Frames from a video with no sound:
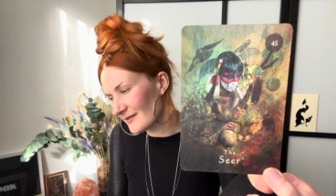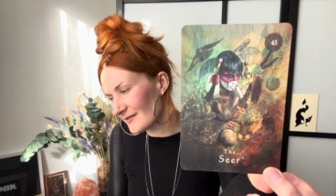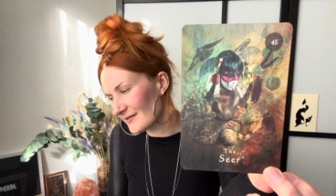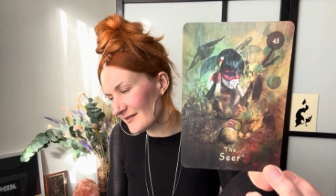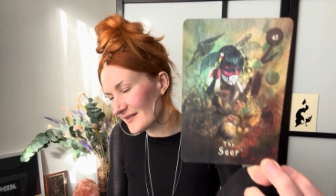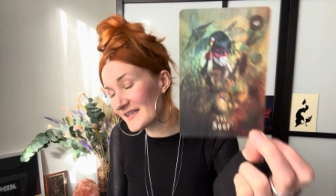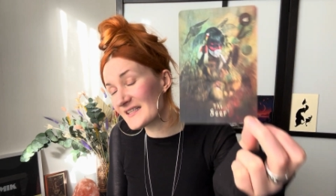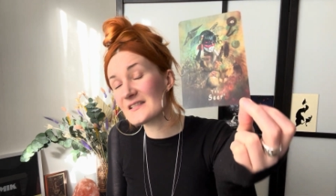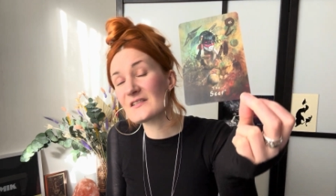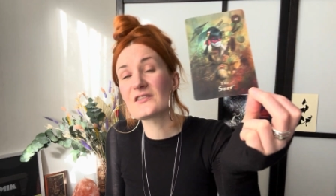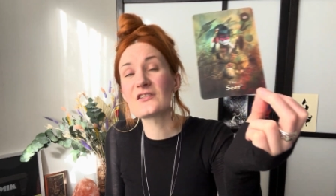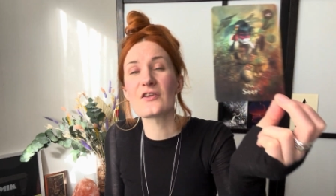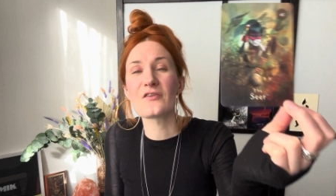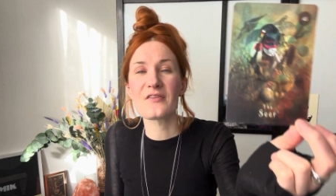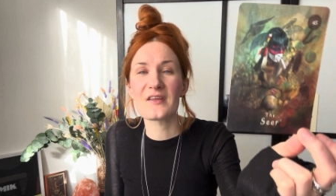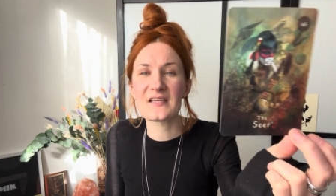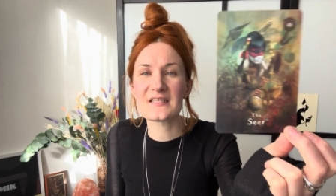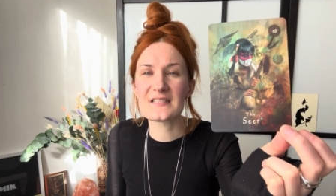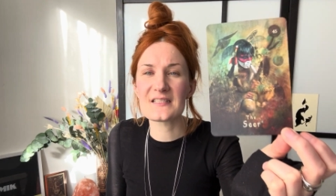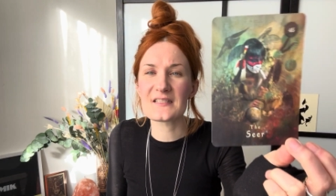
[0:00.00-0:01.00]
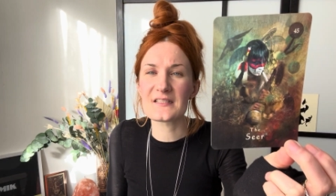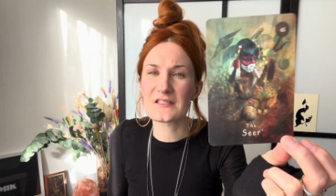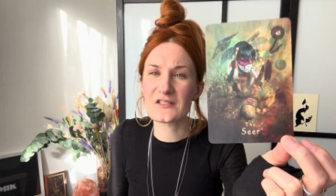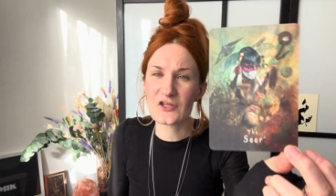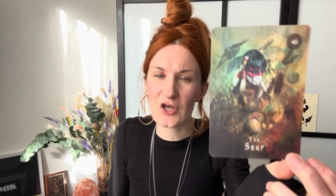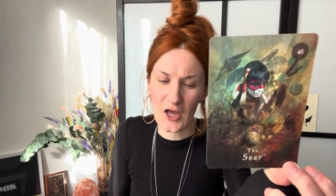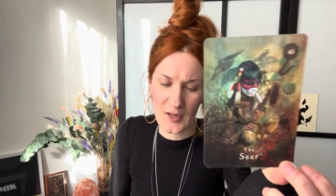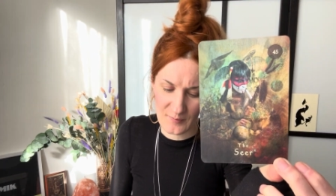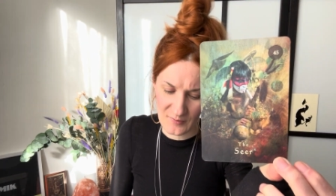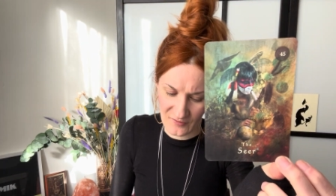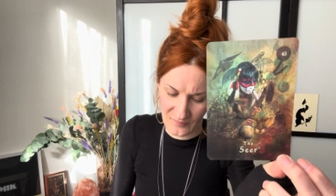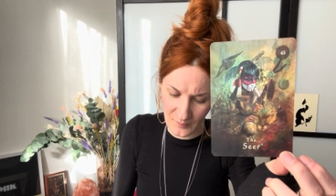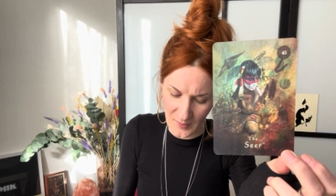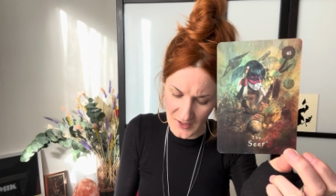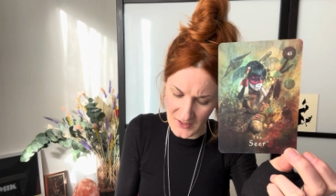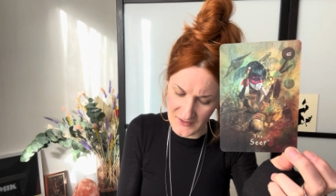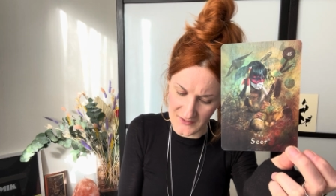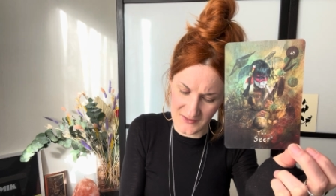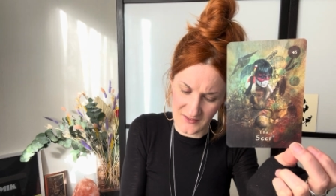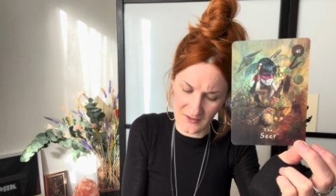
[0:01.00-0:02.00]
This is a type of
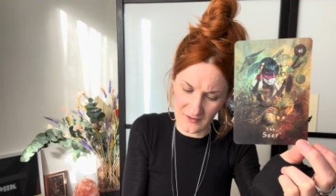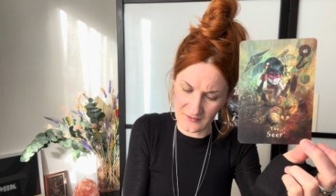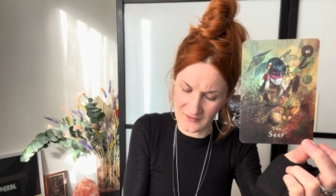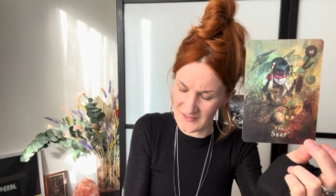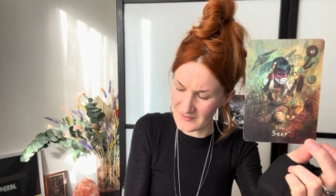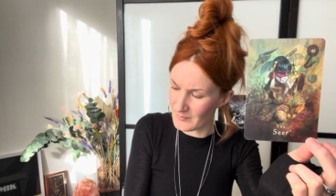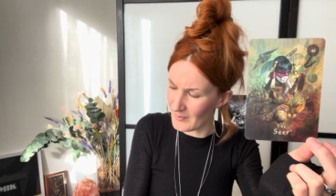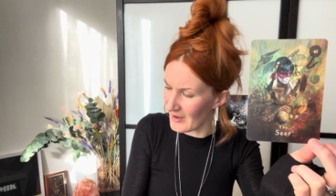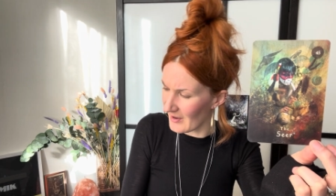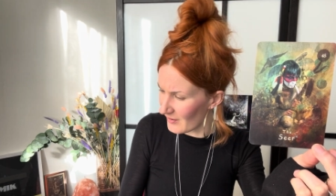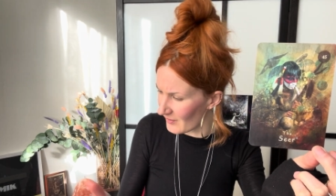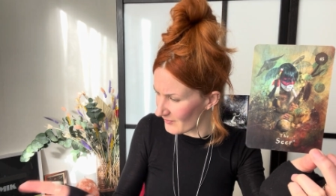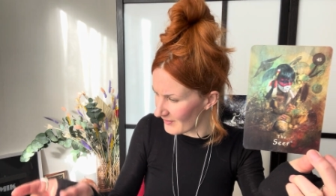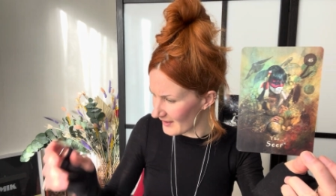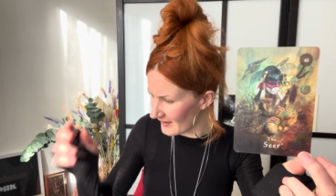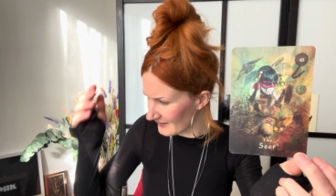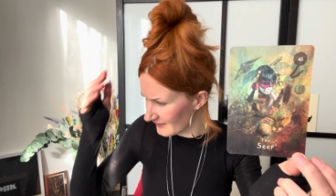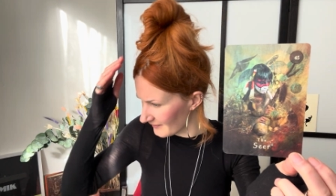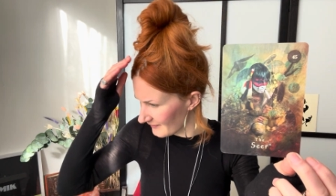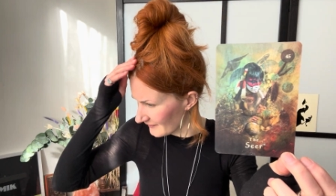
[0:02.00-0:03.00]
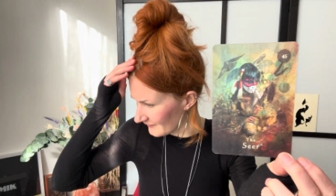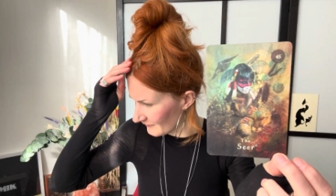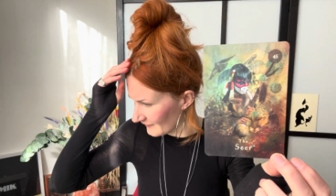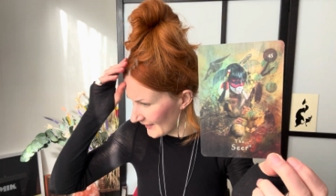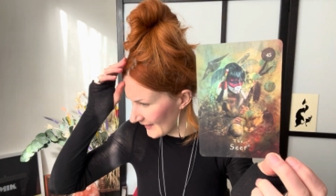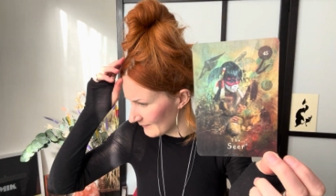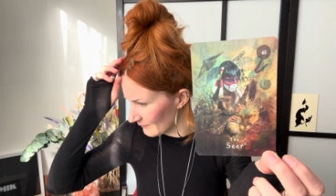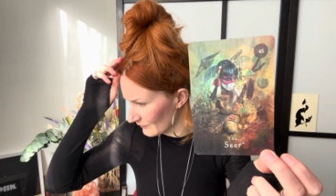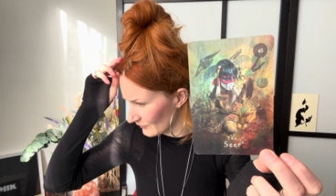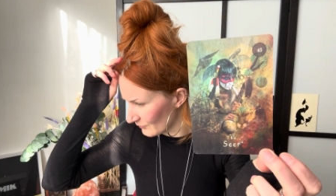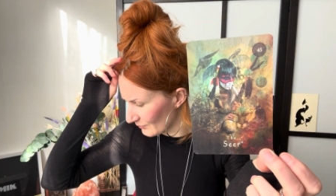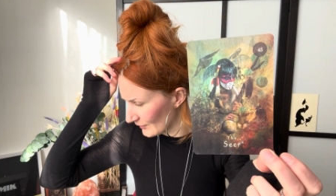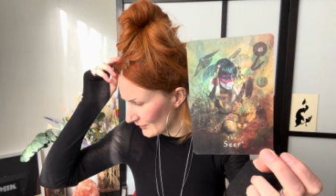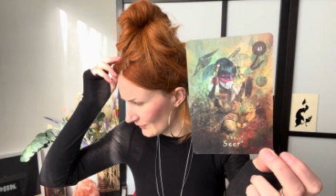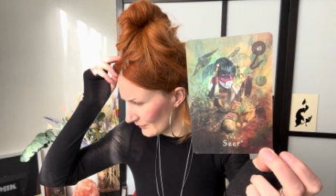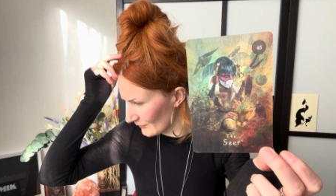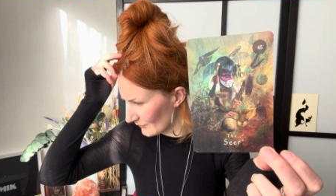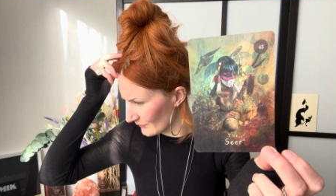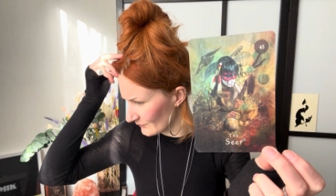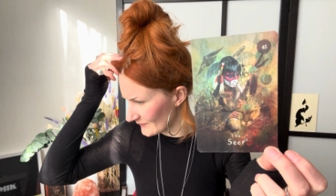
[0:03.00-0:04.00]
person as well that kind of came
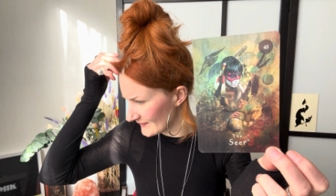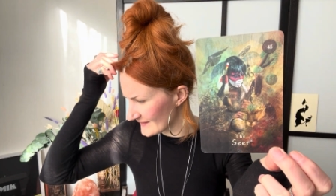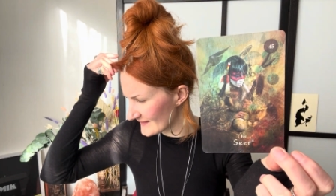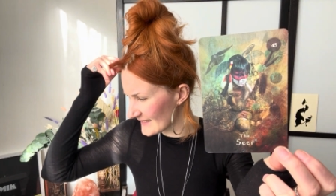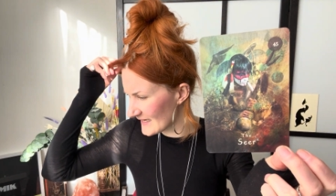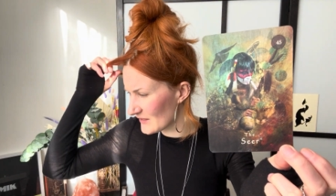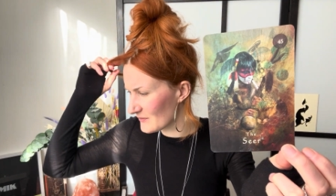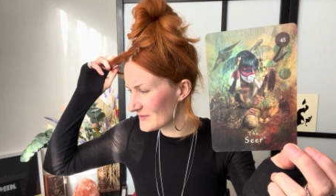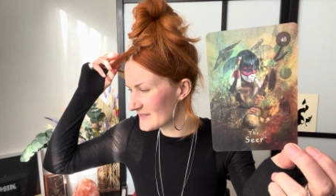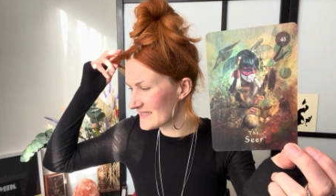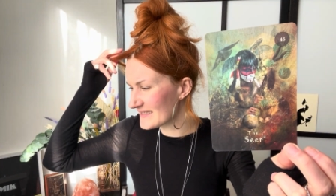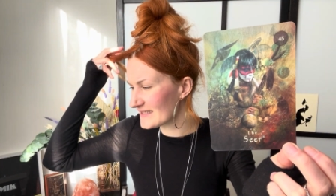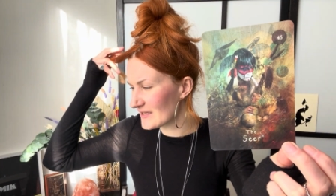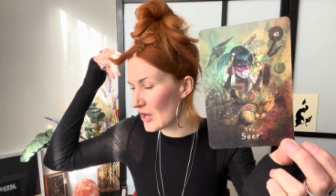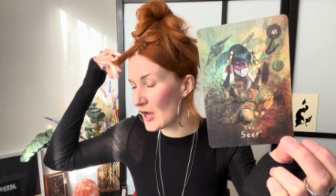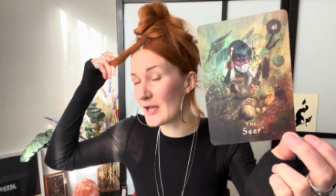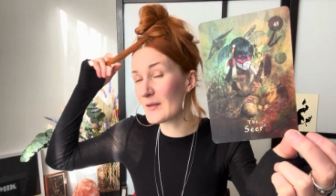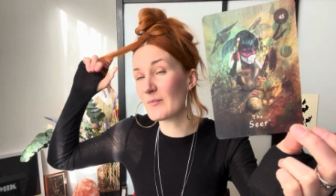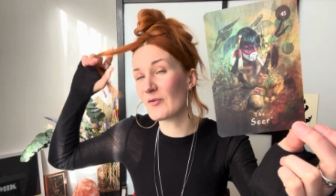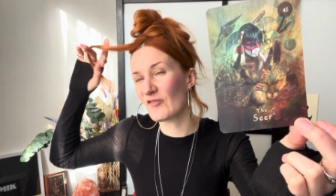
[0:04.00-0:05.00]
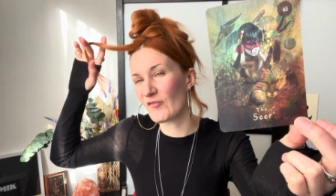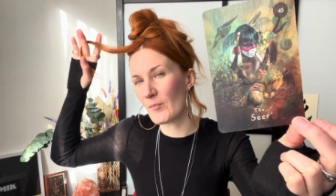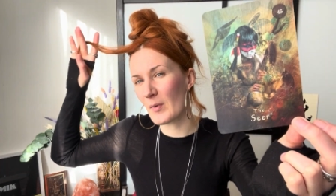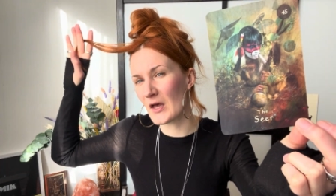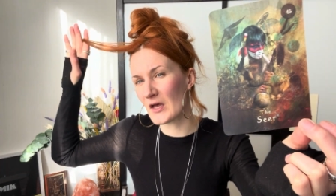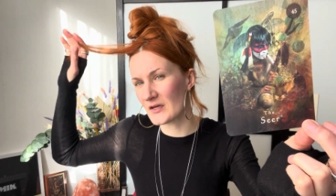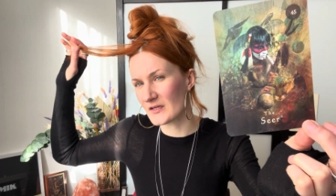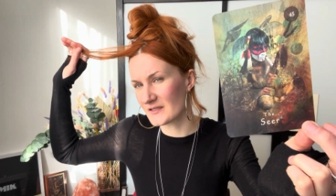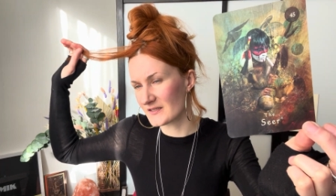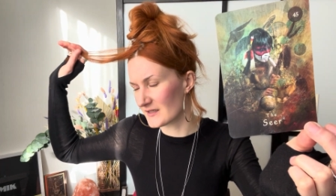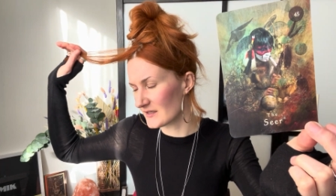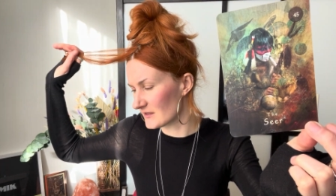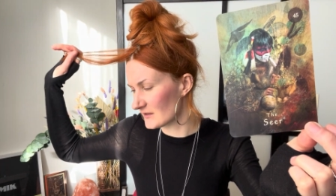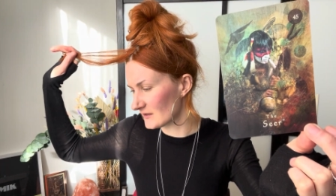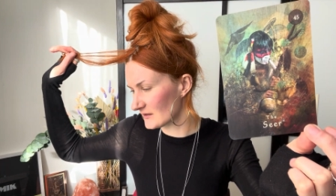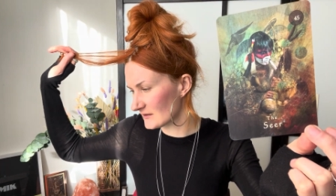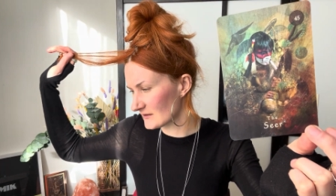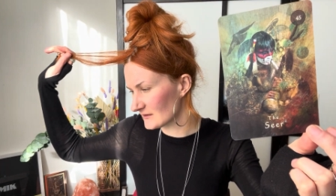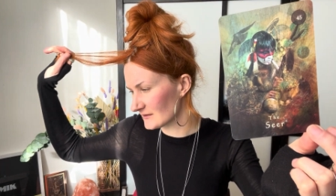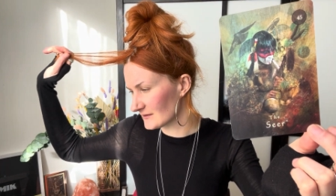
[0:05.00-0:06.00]
through. The seer is a type of person.